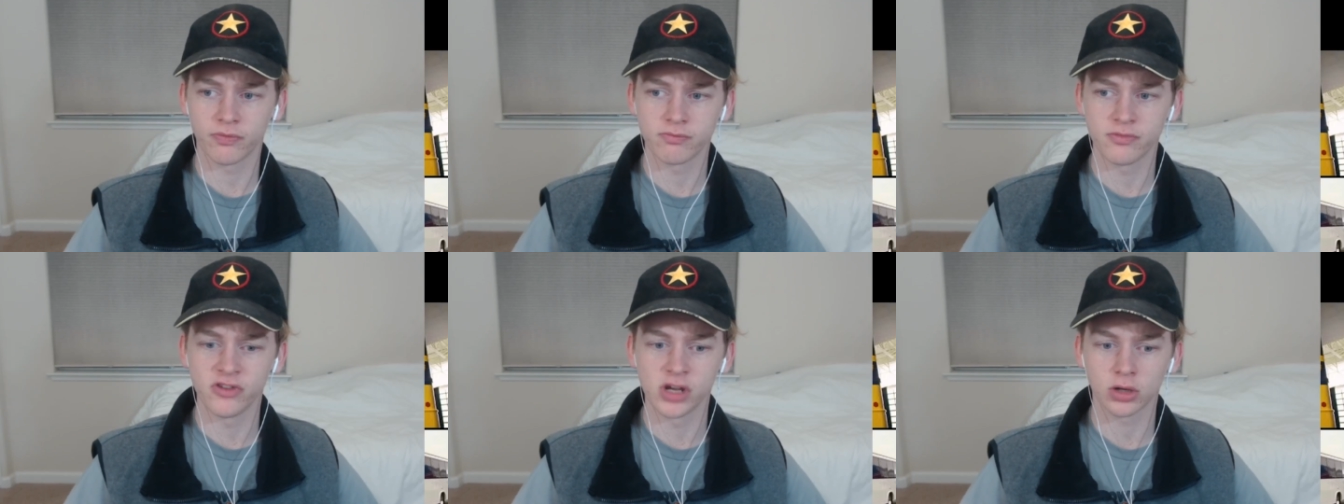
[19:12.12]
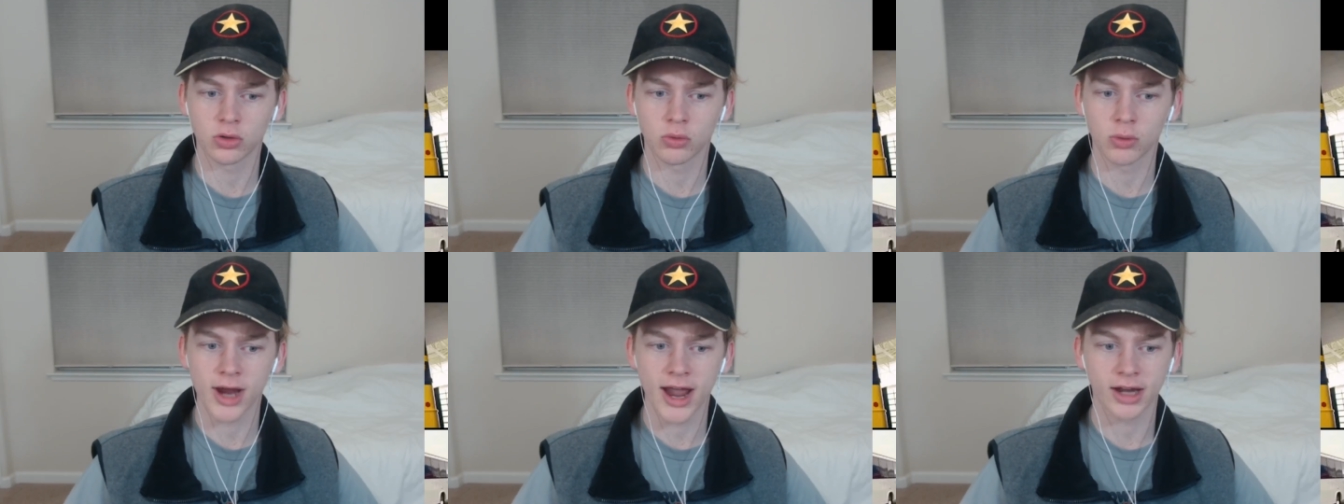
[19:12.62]
vehicle
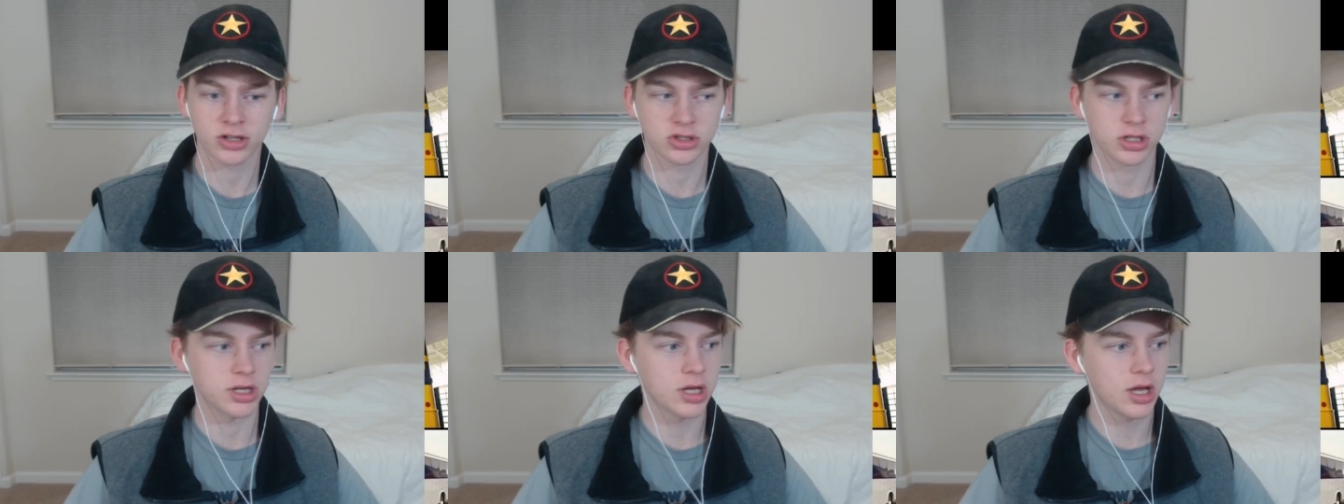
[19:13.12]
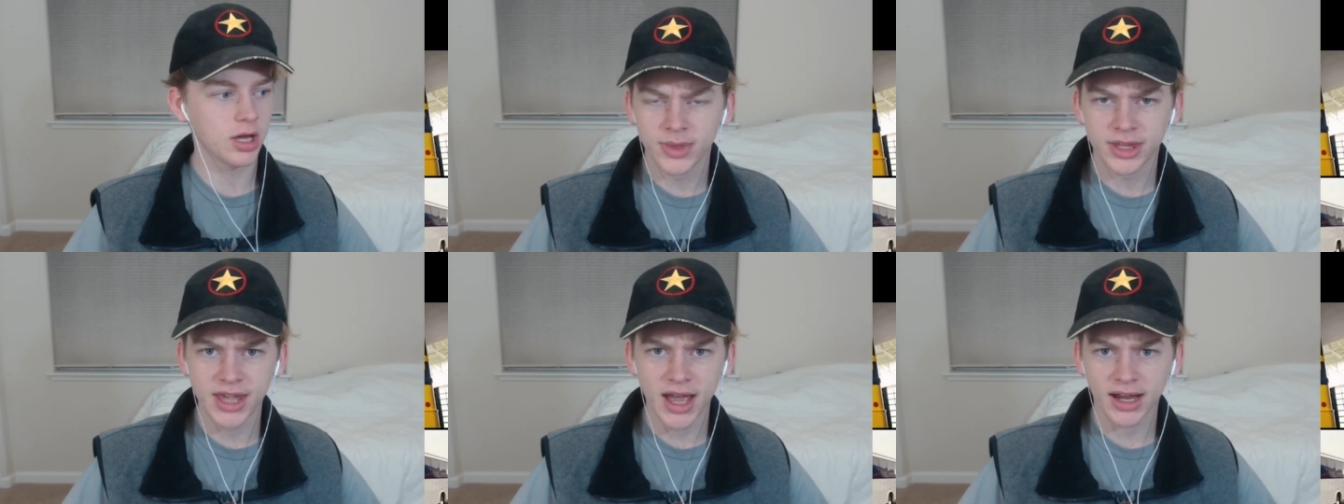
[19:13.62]
reaction
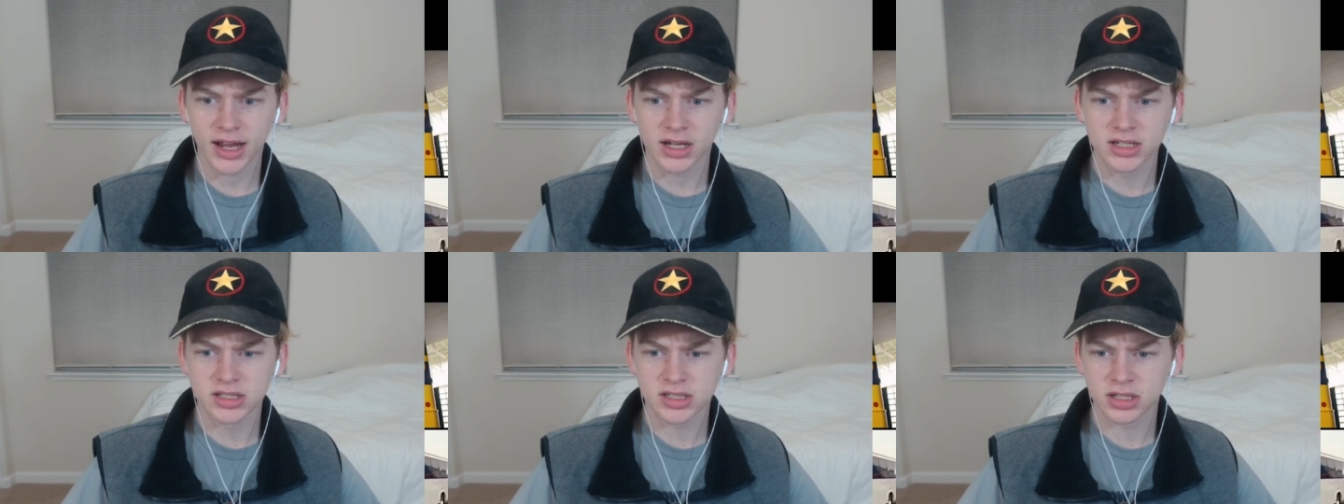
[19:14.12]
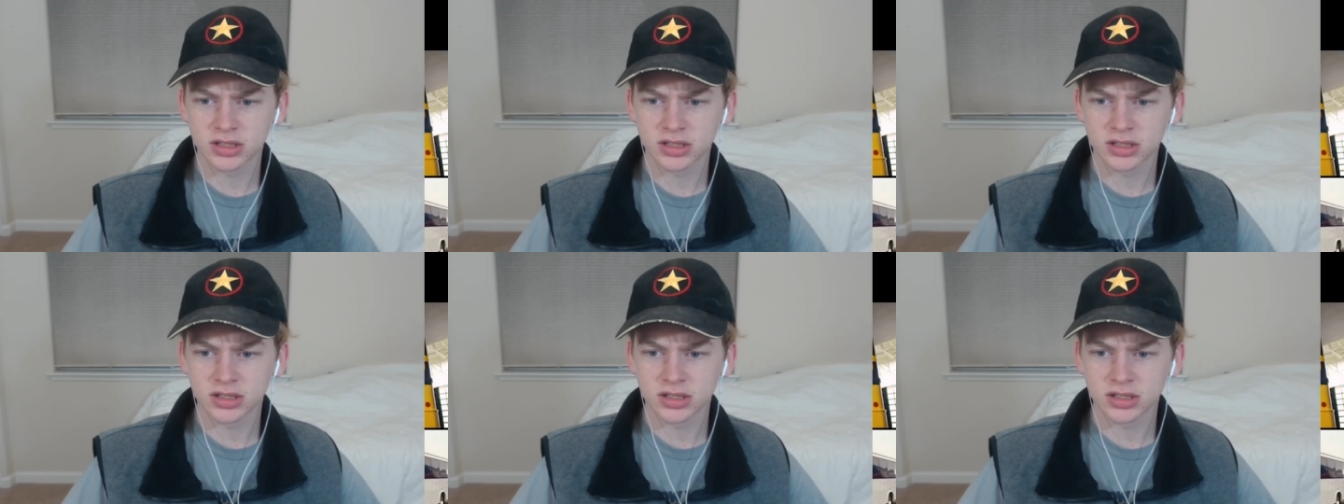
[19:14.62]
yeah, guys,